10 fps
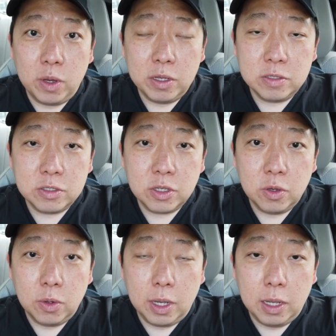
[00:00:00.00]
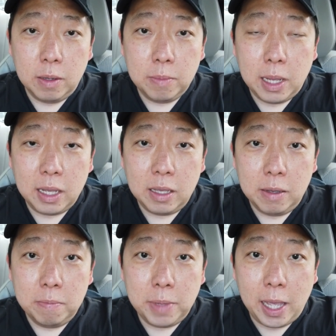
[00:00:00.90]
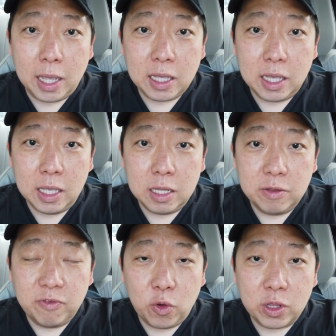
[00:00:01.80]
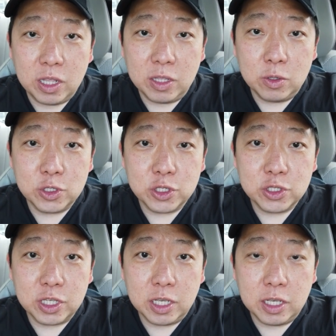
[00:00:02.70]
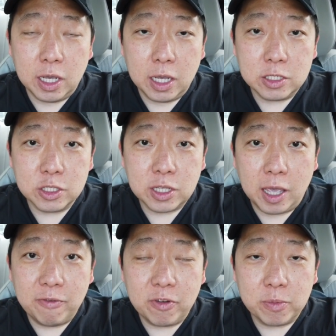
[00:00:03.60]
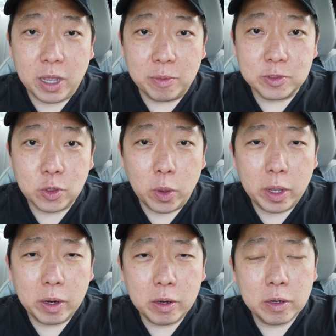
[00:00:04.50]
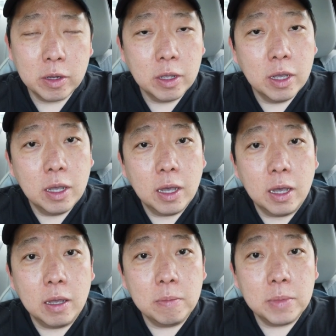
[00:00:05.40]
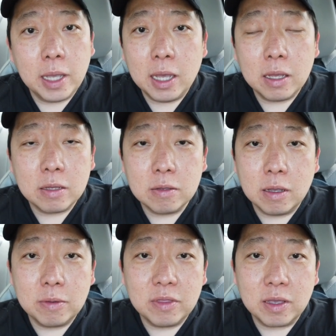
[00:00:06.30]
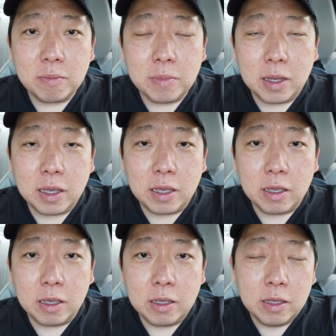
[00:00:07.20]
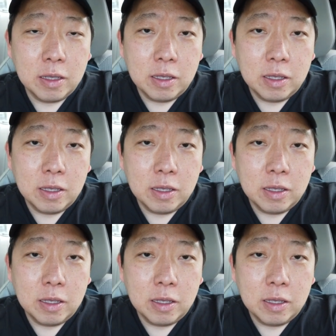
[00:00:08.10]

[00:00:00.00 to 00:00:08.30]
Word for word: everyone. So um, I am back in Fort Lee, New Jersey. Uh, just came from Times Square. Um, yeah, I think my